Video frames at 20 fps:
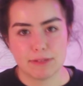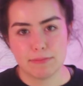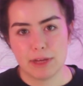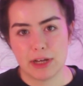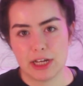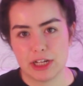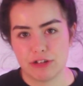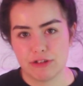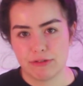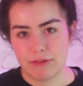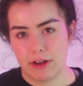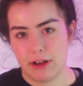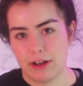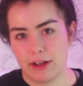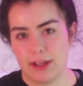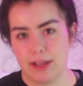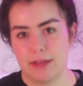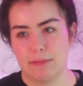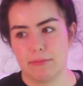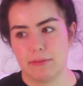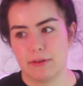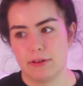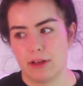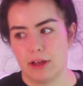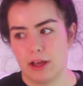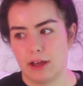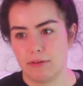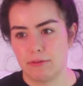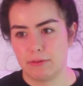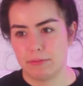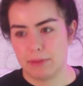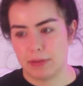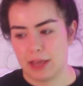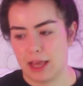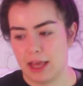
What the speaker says: my tribe, I would be